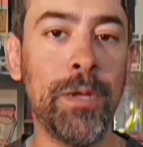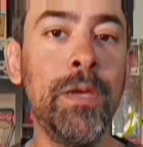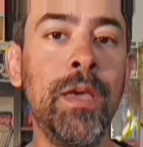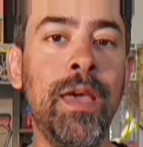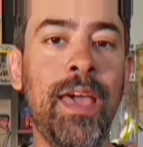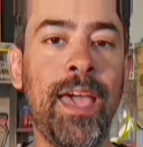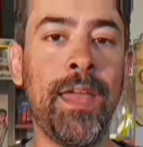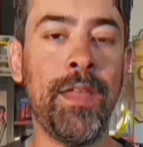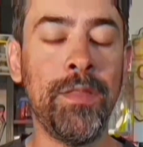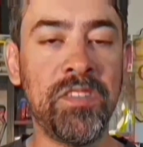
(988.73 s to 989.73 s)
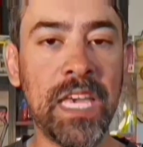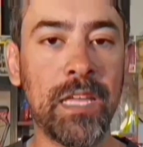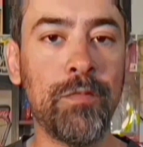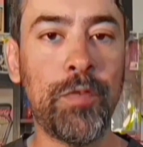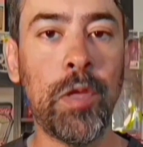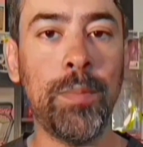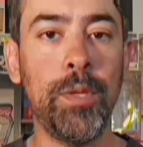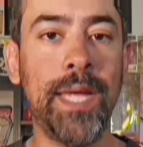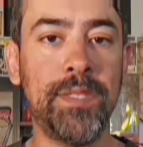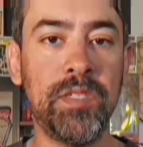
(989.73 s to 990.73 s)
And in the second film, you get to
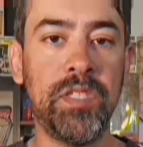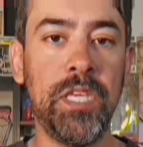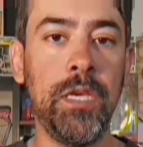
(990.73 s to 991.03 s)
see